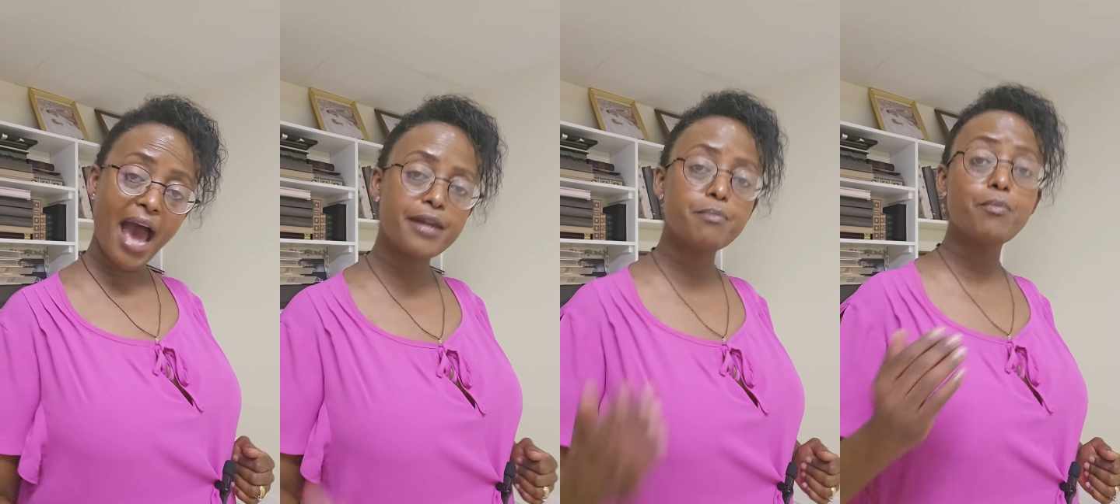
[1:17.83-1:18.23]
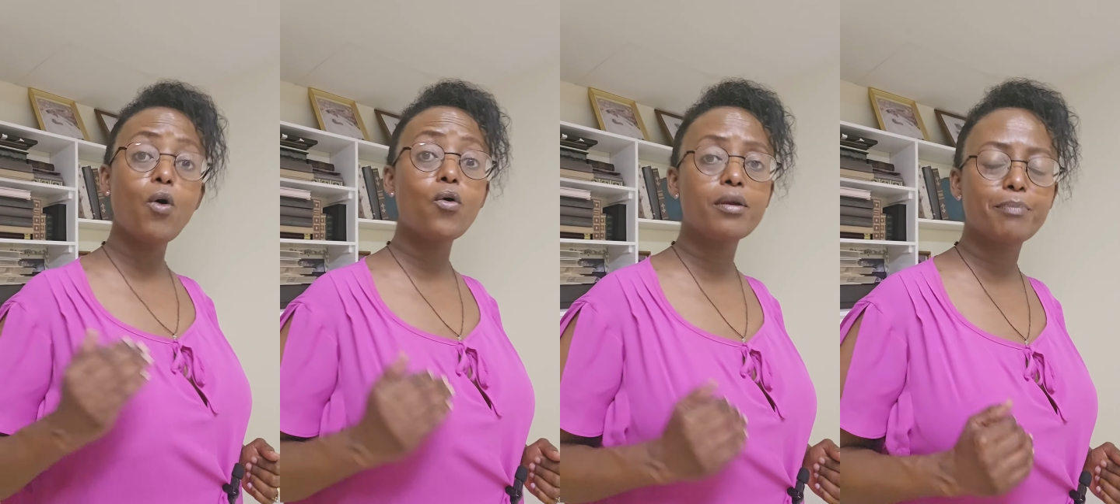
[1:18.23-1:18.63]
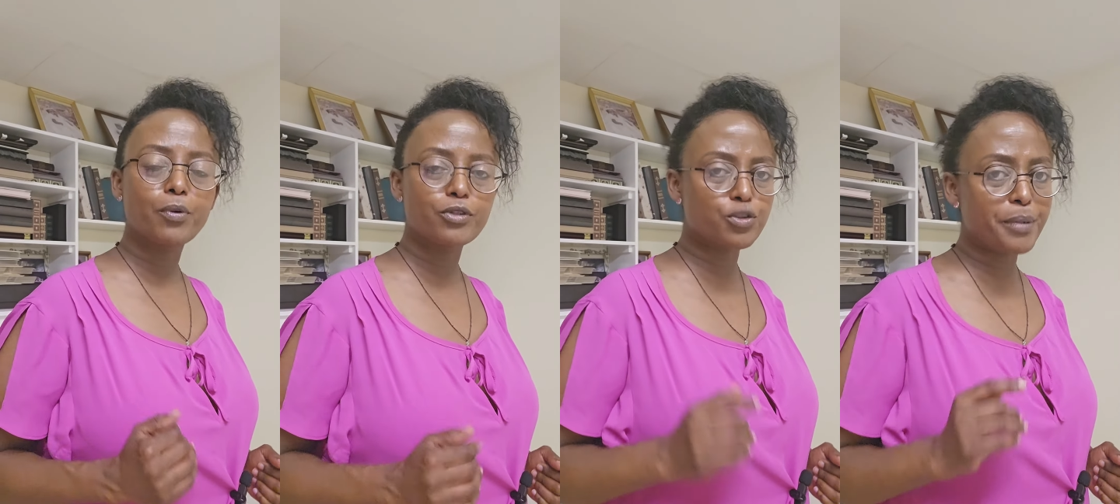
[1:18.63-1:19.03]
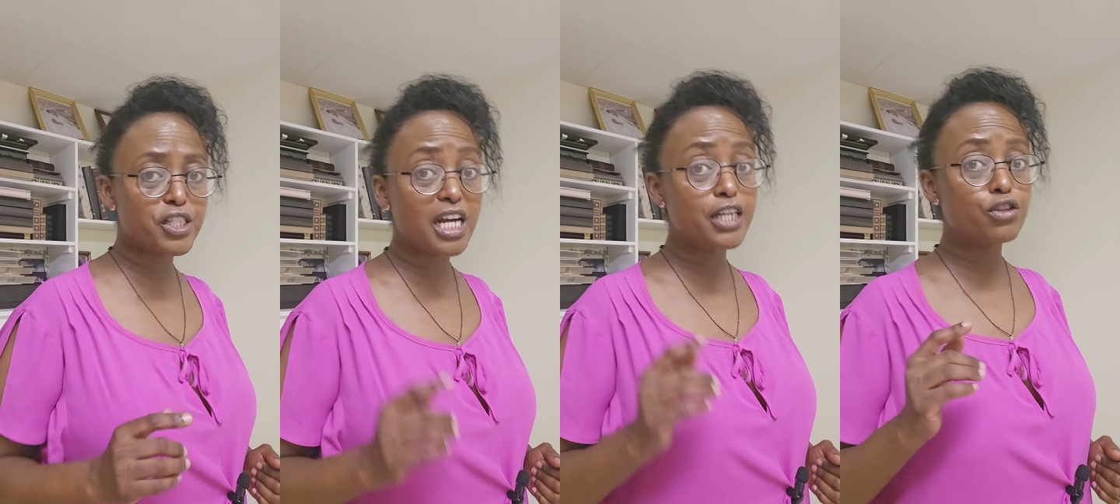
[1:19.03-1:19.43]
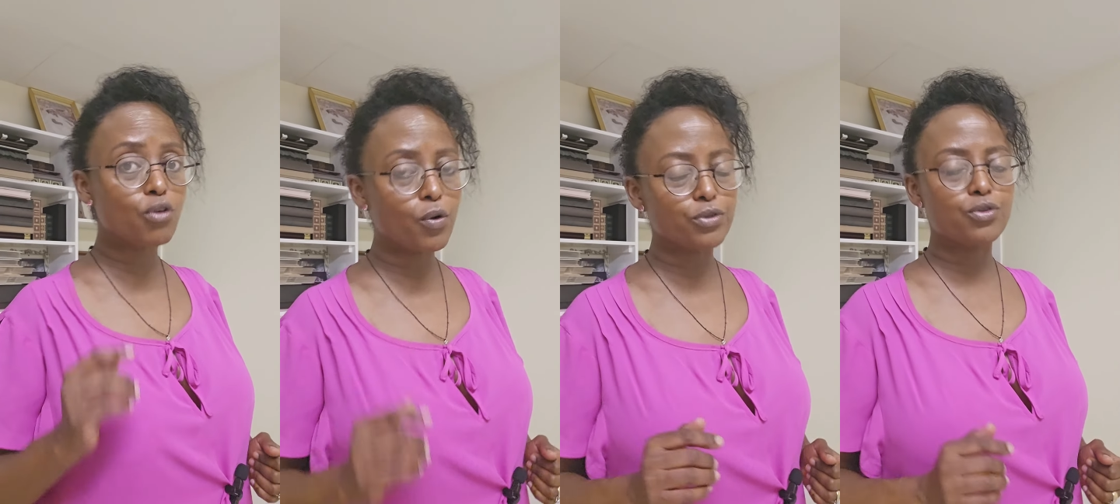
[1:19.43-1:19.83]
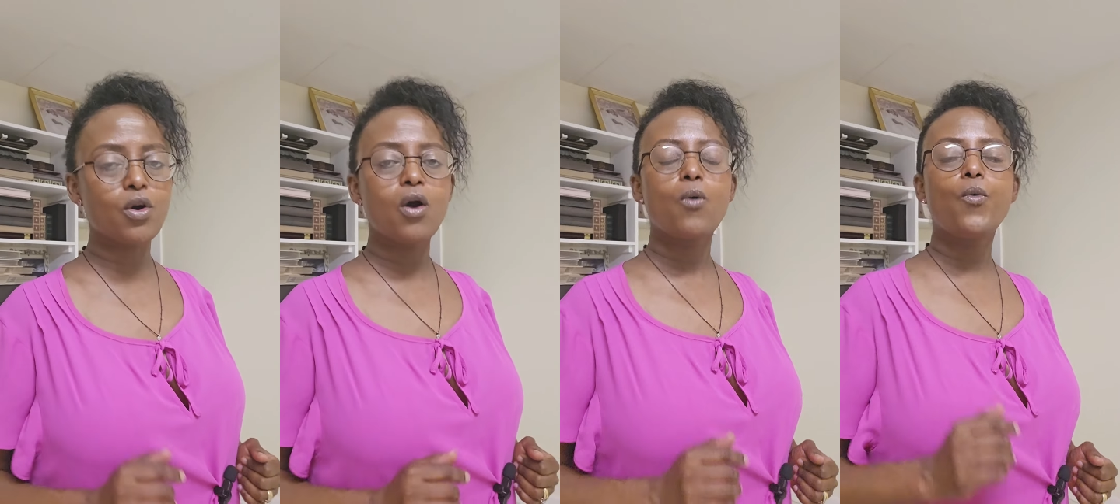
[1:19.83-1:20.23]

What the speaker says: add more employees, especially those